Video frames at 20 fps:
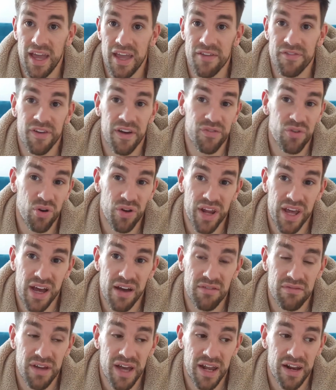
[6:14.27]
If I've gone
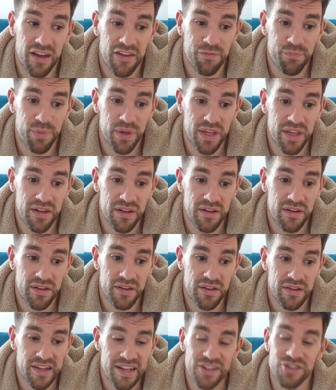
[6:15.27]
out and I've been
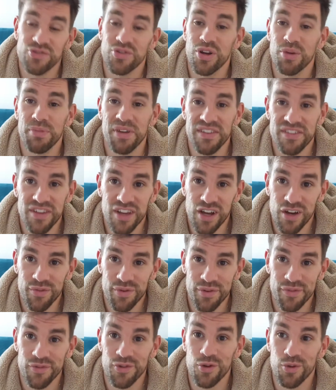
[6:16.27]
enjoying myself
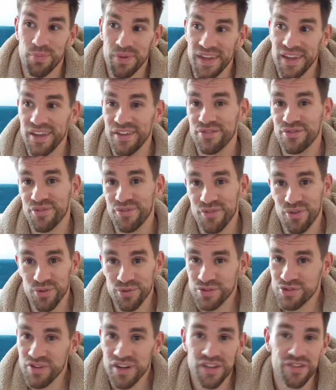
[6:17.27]
with a few beers
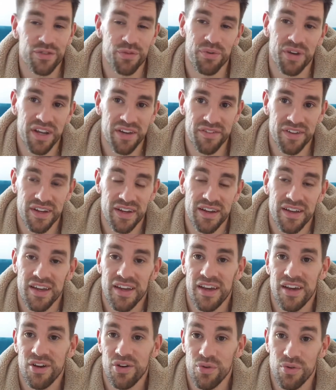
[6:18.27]
or drinks or whatever,
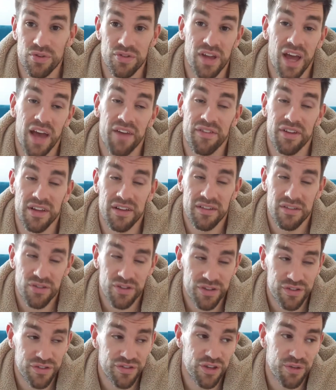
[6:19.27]
or
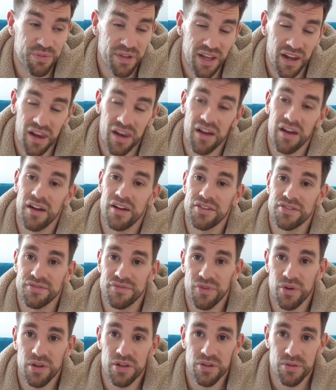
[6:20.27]
consuming
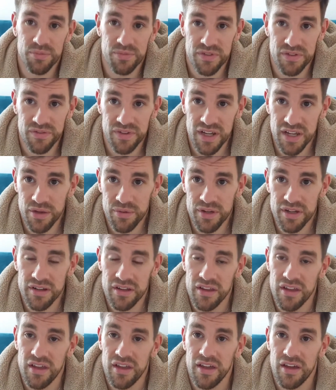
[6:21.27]
large volumes of
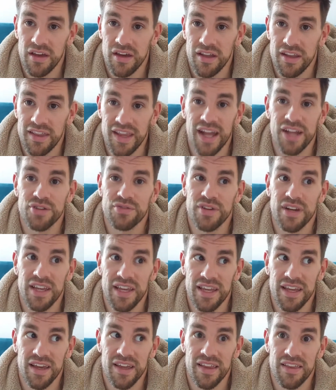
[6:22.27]
liquid,
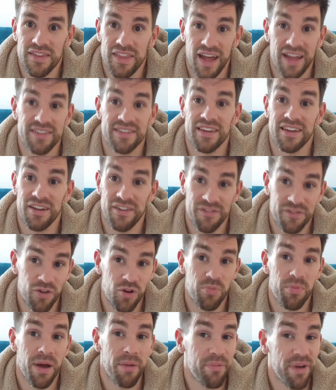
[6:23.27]
naturally that's going to
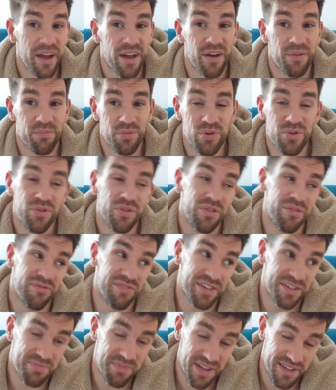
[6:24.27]
fill my bag up more,
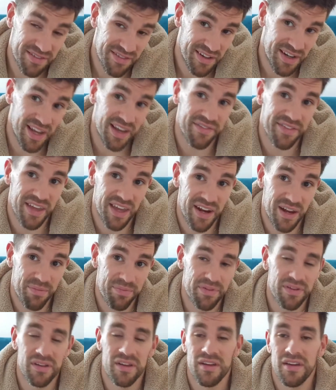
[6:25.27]
which means I'm going to have to get
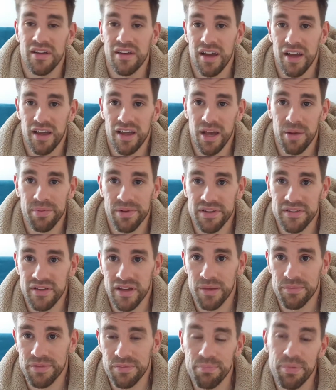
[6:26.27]
up a couple of
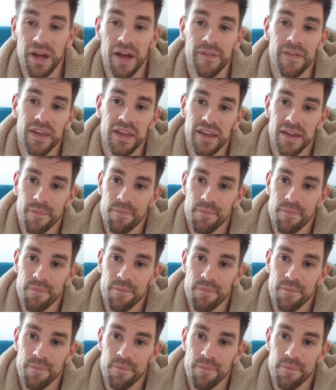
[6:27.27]
times. But